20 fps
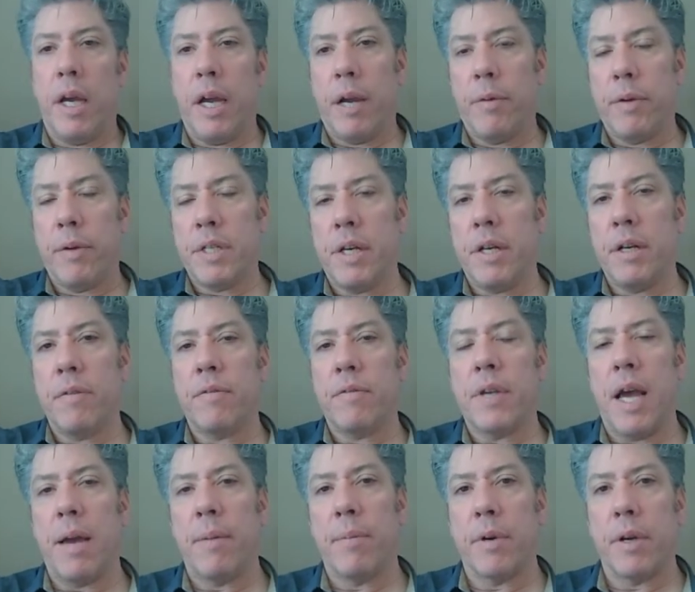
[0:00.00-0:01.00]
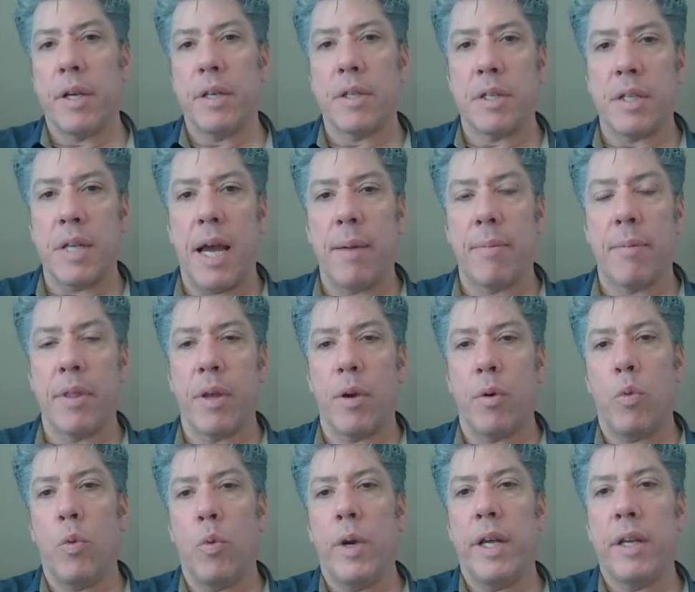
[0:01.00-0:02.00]
A retentive timer is a timer that
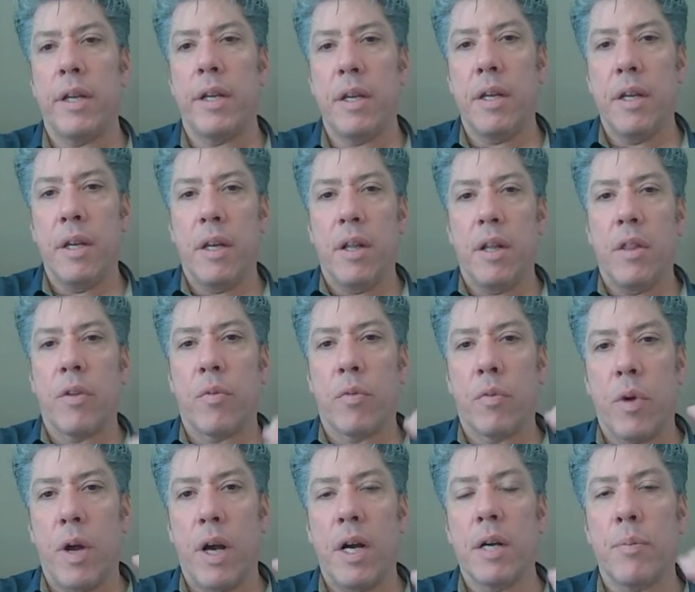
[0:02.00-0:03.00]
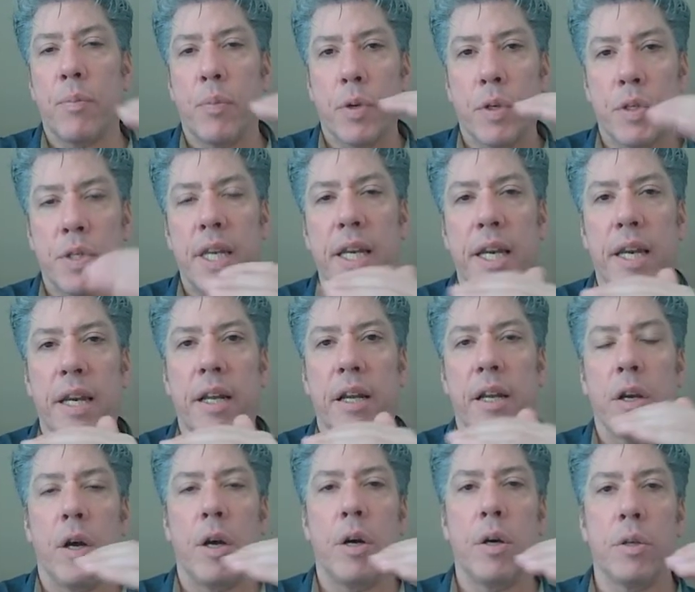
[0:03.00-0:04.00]
when the rung preceding
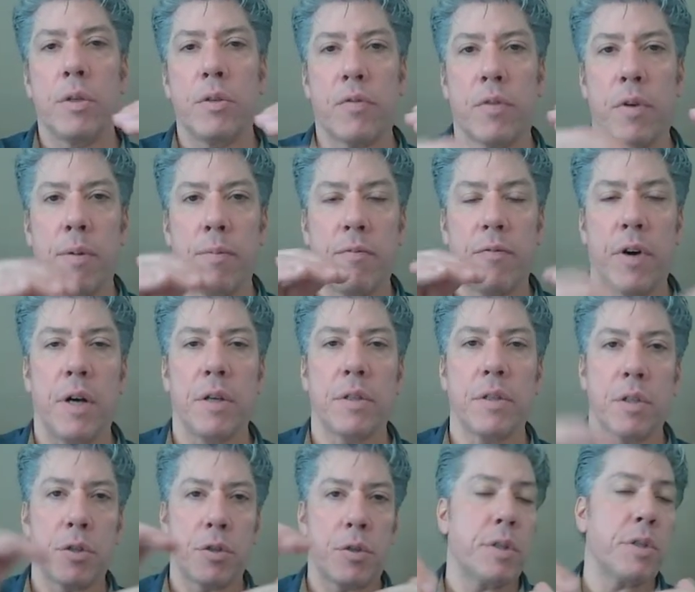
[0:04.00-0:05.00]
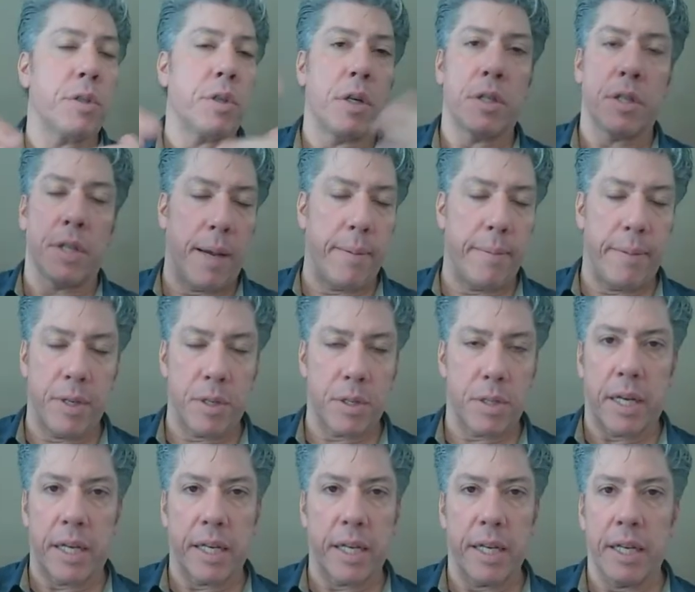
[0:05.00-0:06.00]
it goes from false to true, it starts timing
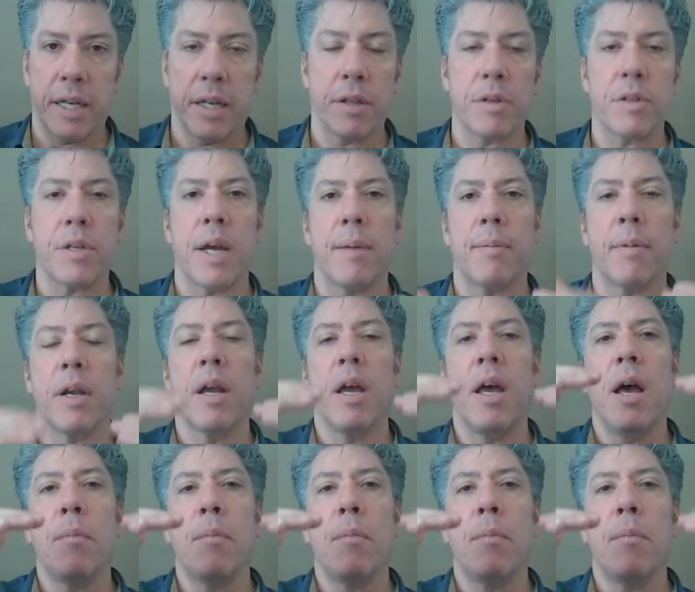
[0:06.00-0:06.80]
just like any other timer.